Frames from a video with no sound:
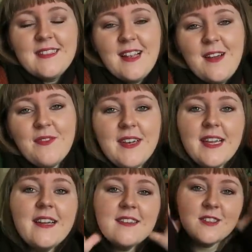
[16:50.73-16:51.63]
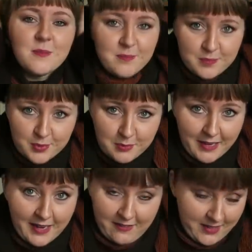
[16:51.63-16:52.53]
lovely. I should pull my
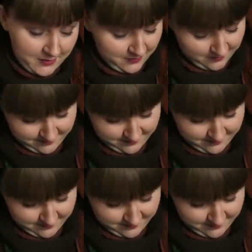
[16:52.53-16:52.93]
hair out.